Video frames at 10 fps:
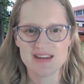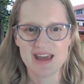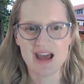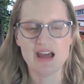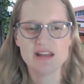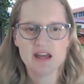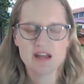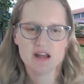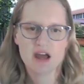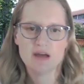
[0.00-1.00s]
Yeah, and
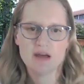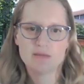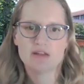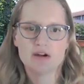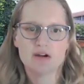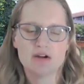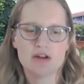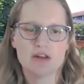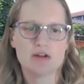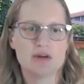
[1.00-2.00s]
then
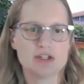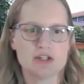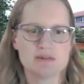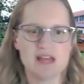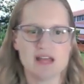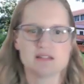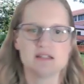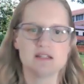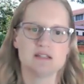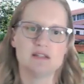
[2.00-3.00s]
another question that was asked
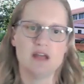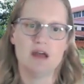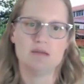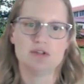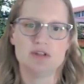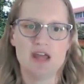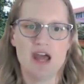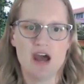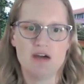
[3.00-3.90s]
is, do they